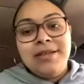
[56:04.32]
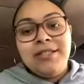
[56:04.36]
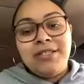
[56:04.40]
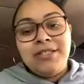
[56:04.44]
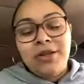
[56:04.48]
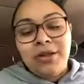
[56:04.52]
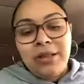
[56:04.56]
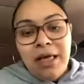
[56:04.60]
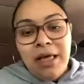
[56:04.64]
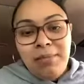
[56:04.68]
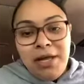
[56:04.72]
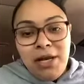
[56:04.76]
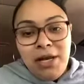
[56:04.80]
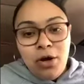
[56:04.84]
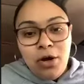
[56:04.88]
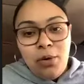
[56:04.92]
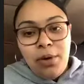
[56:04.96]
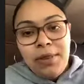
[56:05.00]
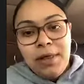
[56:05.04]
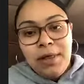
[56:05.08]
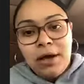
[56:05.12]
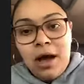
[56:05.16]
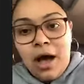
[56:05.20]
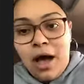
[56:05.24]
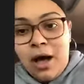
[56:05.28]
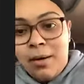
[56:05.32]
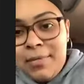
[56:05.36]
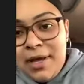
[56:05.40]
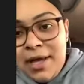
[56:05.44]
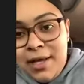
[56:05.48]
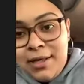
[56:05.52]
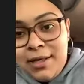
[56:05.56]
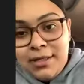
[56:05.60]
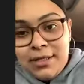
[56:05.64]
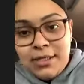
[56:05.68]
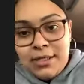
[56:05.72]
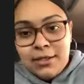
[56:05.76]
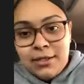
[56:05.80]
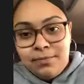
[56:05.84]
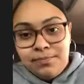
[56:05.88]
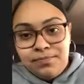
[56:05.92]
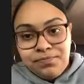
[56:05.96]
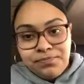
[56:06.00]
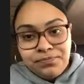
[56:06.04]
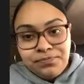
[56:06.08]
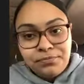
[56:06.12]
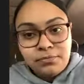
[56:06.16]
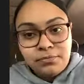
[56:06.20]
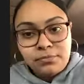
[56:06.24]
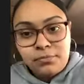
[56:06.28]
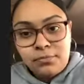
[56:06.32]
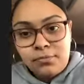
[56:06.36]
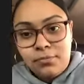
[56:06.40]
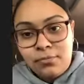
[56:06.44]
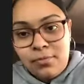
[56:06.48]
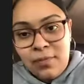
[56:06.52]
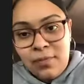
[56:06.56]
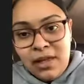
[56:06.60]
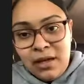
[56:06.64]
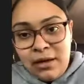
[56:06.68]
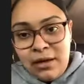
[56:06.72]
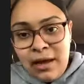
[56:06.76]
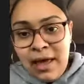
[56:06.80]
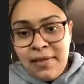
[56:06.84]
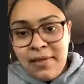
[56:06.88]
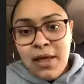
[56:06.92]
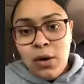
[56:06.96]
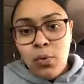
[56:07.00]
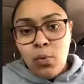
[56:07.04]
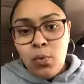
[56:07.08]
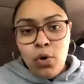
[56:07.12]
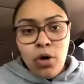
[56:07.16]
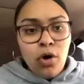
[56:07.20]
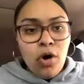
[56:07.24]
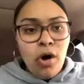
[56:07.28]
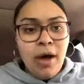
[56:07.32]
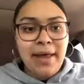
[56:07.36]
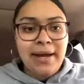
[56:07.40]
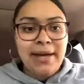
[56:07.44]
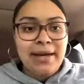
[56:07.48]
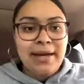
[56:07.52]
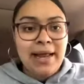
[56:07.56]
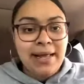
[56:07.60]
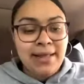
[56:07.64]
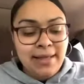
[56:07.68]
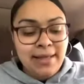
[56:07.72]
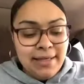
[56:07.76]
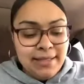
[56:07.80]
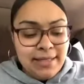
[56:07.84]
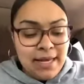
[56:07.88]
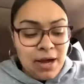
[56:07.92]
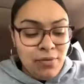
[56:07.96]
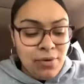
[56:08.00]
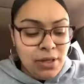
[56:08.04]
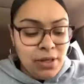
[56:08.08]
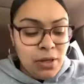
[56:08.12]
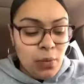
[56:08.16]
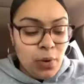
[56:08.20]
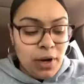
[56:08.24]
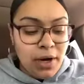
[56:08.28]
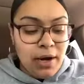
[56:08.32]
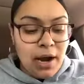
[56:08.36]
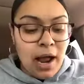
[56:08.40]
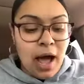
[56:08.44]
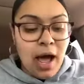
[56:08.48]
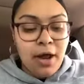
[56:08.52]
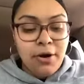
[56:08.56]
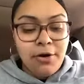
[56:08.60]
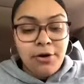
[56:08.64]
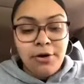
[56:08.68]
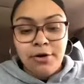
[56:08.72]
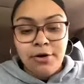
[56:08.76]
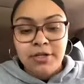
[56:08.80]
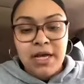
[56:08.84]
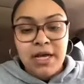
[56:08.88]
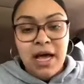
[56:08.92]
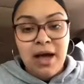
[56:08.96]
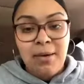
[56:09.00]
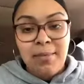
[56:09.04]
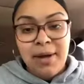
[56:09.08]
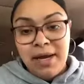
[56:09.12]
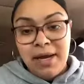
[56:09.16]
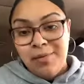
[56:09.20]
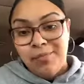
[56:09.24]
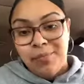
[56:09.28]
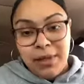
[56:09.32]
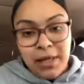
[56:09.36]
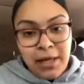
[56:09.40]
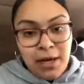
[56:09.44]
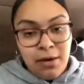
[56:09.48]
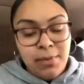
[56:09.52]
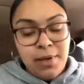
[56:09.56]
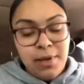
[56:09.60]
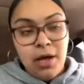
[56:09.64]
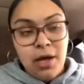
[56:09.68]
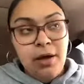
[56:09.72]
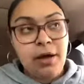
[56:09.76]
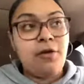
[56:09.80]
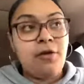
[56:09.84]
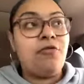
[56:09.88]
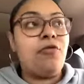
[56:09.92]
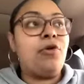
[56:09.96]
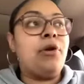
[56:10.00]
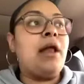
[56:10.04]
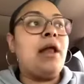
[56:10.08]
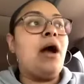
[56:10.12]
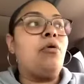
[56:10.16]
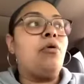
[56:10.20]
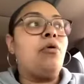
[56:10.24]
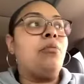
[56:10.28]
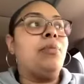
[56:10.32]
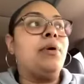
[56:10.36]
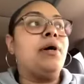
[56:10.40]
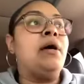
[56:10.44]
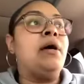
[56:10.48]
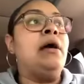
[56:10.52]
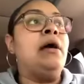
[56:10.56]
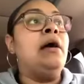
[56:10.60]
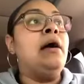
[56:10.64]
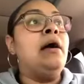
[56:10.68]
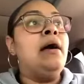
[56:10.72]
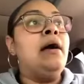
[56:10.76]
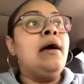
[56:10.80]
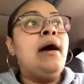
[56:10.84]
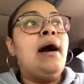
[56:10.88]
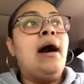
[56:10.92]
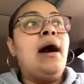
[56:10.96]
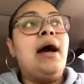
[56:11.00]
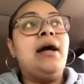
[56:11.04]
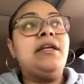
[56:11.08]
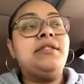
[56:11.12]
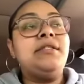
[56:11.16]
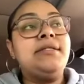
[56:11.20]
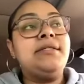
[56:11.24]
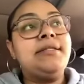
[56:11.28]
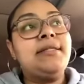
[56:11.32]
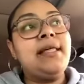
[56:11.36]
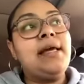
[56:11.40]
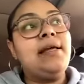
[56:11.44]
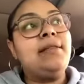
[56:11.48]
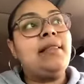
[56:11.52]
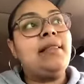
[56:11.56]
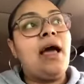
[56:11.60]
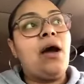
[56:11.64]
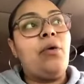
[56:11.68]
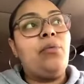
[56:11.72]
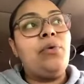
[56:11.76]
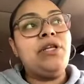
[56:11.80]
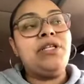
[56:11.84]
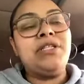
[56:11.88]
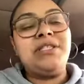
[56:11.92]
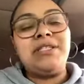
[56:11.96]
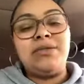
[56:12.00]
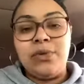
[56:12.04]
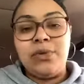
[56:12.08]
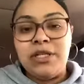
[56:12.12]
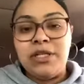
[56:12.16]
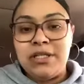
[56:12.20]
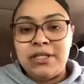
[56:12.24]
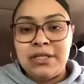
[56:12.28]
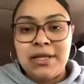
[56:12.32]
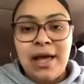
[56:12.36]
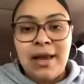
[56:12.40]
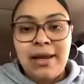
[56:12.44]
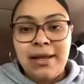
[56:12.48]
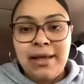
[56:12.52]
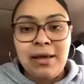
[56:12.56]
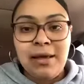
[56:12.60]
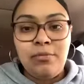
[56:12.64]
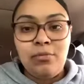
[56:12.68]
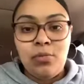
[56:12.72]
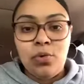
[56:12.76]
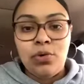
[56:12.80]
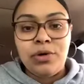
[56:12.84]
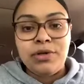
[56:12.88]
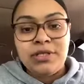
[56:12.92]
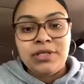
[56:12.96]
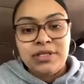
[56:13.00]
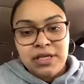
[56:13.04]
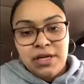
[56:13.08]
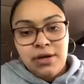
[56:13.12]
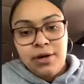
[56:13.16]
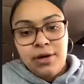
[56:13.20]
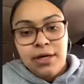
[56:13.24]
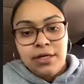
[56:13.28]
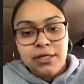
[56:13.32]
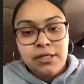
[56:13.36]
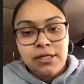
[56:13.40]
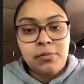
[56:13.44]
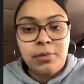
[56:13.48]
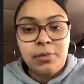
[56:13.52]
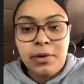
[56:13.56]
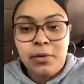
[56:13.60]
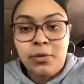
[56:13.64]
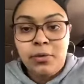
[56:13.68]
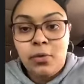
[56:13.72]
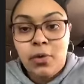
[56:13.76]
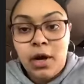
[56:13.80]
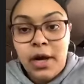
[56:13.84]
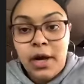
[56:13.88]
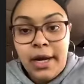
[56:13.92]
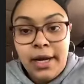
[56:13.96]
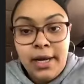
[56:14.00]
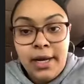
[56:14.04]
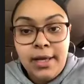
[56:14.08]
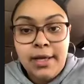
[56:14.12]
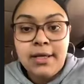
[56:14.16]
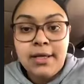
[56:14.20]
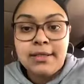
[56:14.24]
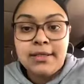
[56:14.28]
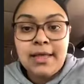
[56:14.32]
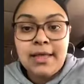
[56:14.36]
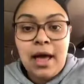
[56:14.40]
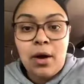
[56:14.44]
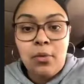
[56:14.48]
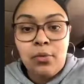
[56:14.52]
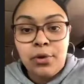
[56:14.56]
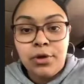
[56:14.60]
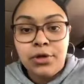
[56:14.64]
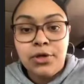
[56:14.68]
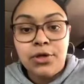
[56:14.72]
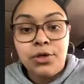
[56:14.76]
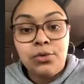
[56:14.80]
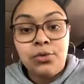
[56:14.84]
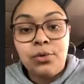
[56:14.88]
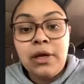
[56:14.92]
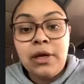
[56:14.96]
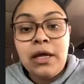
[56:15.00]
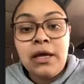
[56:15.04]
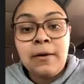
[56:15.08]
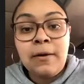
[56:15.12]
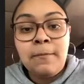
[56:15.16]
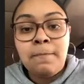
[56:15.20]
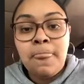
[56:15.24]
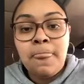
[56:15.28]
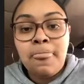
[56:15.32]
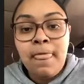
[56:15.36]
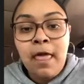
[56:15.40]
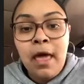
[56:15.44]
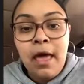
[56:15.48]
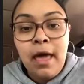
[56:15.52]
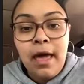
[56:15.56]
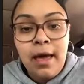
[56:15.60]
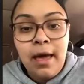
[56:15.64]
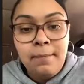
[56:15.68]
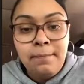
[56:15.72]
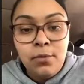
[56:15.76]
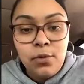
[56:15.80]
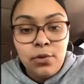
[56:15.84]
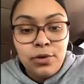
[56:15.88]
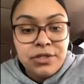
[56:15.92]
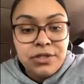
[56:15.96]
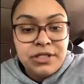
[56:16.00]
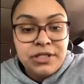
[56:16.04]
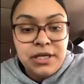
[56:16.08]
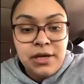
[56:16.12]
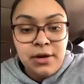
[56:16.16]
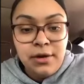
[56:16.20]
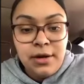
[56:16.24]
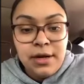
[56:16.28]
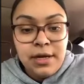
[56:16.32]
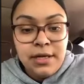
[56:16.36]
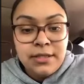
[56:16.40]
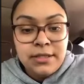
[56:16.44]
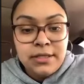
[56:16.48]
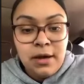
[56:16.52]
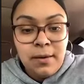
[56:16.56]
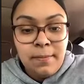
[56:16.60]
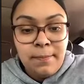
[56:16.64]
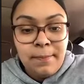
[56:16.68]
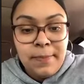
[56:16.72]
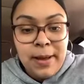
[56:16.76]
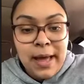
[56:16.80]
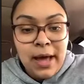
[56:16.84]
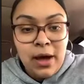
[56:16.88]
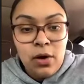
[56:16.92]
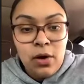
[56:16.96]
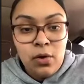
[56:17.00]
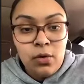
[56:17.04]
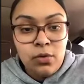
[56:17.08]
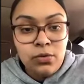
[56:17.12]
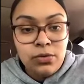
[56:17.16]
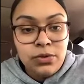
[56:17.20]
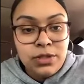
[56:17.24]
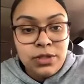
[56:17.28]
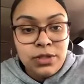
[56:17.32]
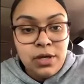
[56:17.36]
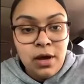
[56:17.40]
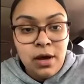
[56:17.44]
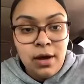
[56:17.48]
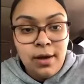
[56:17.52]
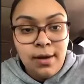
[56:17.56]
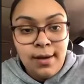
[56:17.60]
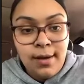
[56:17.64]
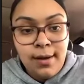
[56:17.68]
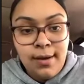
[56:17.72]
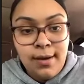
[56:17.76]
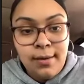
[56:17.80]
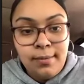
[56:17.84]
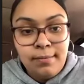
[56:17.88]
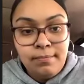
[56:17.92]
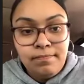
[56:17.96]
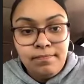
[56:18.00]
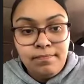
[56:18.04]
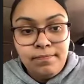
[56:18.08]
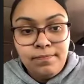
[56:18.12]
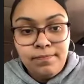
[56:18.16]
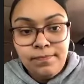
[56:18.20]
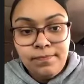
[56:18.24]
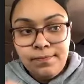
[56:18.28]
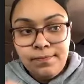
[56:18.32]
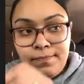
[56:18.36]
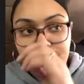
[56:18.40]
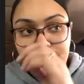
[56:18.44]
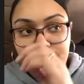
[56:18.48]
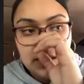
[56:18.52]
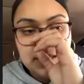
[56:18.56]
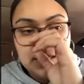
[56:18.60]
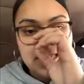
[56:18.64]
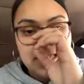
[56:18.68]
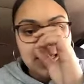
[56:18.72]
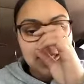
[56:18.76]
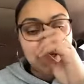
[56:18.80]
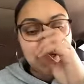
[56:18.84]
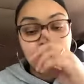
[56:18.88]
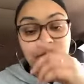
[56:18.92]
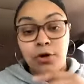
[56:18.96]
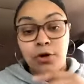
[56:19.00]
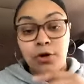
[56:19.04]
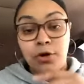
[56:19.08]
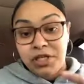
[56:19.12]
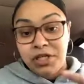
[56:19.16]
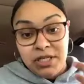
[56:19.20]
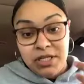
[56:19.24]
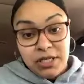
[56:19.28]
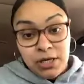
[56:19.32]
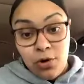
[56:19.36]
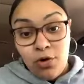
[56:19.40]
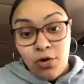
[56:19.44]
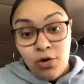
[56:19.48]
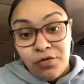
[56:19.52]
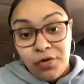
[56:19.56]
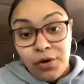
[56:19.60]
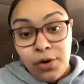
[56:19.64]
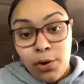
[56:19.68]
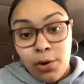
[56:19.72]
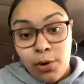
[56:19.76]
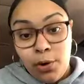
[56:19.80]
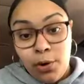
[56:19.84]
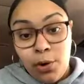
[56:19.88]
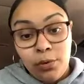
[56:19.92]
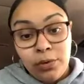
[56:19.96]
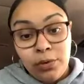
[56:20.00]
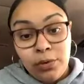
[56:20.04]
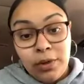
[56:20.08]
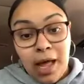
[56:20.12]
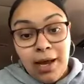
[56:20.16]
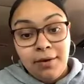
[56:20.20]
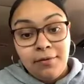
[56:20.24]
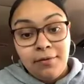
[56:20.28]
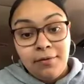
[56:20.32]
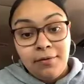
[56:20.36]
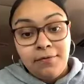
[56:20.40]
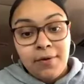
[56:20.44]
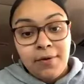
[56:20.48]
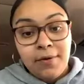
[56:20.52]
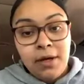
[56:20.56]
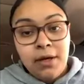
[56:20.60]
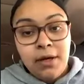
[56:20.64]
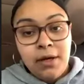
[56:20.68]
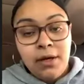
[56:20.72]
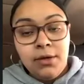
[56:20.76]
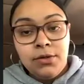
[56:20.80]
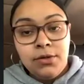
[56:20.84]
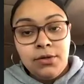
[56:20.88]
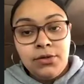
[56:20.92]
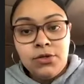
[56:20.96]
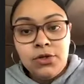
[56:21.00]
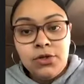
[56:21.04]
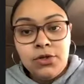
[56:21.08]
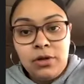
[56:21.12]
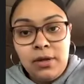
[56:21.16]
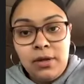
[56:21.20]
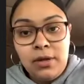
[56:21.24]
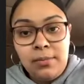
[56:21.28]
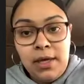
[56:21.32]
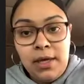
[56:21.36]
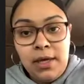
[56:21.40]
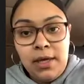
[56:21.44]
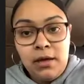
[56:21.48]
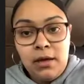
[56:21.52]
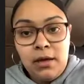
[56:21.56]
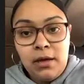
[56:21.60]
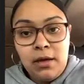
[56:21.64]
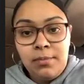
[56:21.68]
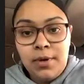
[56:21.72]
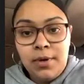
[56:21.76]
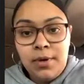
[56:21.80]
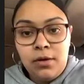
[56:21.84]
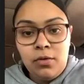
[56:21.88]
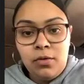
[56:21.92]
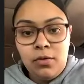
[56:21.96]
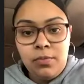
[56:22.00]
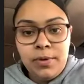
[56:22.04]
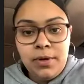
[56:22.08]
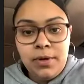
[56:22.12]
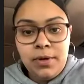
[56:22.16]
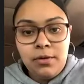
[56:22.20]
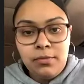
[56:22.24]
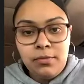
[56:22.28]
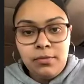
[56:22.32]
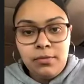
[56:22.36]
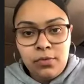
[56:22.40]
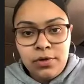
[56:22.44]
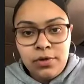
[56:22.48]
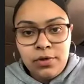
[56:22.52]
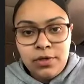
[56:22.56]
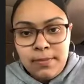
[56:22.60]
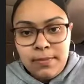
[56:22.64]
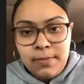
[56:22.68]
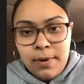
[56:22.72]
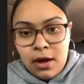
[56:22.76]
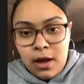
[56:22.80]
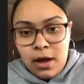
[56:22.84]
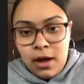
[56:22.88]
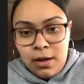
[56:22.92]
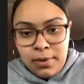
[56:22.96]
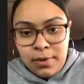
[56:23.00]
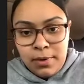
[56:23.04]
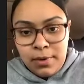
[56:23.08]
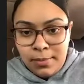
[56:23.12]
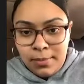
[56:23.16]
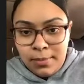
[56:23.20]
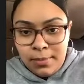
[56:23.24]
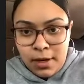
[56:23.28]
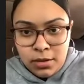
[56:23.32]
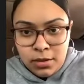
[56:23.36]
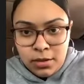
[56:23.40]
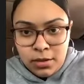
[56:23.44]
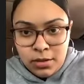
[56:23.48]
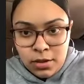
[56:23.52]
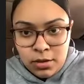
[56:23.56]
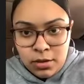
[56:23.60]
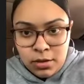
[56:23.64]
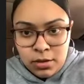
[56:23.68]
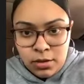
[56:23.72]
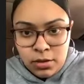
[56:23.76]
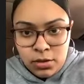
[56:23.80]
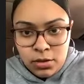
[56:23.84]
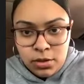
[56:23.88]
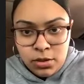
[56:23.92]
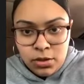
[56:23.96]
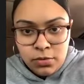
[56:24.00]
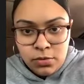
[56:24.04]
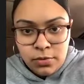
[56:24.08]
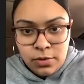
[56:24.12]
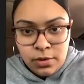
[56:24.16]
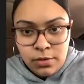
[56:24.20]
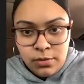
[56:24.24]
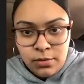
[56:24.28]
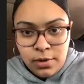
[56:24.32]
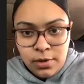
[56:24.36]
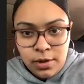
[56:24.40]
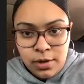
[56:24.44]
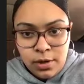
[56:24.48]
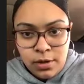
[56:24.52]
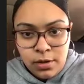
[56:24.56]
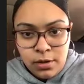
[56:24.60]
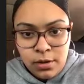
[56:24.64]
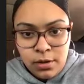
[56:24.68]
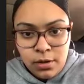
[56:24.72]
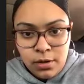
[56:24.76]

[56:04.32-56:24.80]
so let me know in the comments and then we'll go ahead and end this. I really wanted to honor your time. I didn't plan to be on here for an hour, but I just think that we just we just got to get more serious about what it is that we're doing and more serious about um, a sense of urgency over your own life. So let me, I'm gonna open up. Where's my comment box? It just went away.